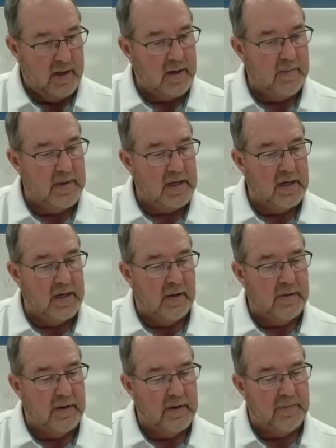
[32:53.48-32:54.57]
let me get
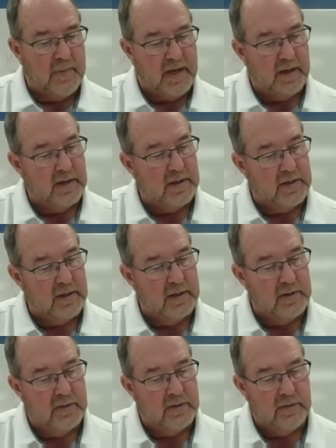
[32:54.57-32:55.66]
on that page
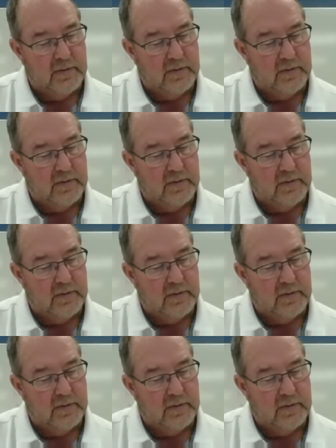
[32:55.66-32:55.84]
here.